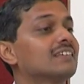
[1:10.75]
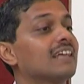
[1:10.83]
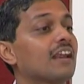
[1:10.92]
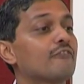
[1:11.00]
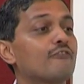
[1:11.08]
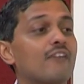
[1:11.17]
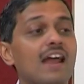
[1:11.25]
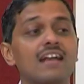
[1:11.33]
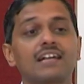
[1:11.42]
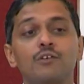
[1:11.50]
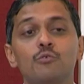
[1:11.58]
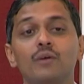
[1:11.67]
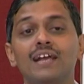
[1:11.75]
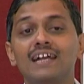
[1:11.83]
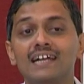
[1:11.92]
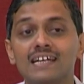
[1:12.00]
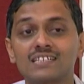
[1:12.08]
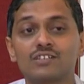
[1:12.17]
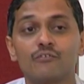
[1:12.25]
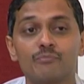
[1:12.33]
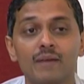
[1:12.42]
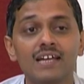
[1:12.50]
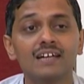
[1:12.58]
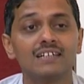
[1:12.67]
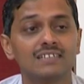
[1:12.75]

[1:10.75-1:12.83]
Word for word: the refractive index of my